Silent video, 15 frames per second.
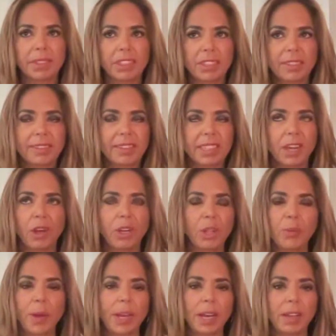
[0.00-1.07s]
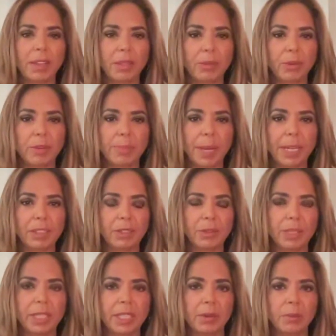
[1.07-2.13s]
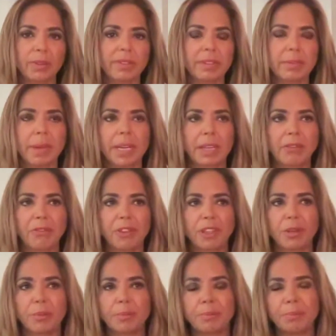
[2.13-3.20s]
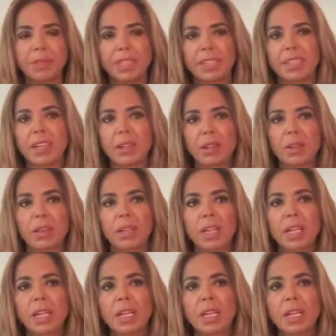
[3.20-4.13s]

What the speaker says: just the only way I thought about doing it was to make a film to tell,